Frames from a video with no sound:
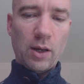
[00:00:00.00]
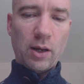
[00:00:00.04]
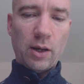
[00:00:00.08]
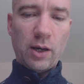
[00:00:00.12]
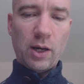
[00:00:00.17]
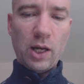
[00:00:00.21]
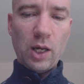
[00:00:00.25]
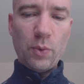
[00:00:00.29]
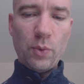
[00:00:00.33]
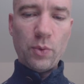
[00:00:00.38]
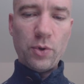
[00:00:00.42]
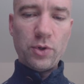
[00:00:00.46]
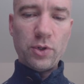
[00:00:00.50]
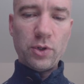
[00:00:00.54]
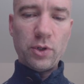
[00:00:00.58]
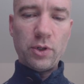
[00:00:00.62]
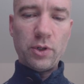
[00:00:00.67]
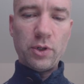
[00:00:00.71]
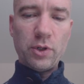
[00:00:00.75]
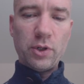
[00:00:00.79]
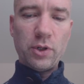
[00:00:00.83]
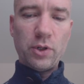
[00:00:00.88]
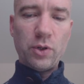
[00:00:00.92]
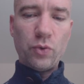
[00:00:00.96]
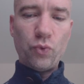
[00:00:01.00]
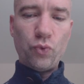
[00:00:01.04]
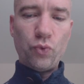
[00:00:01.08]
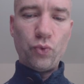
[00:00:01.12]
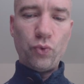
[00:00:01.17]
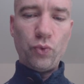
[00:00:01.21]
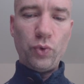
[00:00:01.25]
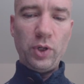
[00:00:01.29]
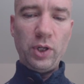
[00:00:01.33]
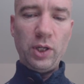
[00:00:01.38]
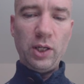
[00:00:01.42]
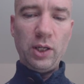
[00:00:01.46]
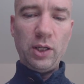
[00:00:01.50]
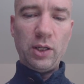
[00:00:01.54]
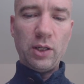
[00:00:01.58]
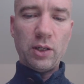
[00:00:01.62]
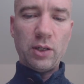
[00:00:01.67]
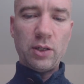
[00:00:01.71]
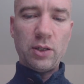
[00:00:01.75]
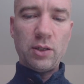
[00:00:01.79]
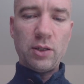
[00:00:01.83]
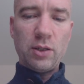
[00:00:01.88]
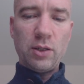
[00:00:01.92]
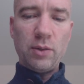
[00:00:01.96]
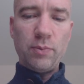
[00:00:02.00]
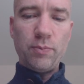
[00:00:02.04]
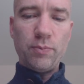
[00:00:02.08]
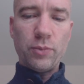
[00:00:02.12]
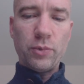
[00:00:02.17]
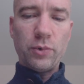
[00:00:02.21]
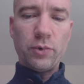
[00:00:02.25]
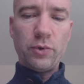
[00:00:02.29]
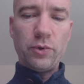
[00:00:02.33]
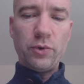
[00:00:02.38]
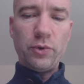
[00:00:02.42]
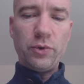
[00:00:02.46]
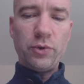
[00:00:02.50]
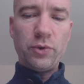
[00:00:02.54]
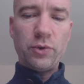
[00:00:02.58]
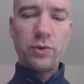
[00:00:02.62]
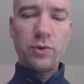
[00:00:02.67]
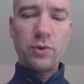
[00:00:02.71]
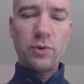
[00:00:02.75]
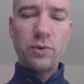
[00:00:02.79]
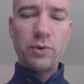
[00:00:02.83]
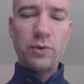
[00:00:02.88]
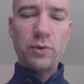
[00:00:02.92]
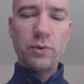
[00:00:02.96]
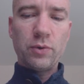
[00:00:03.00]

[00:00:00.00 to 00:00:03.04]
I want to learn Read Symbols.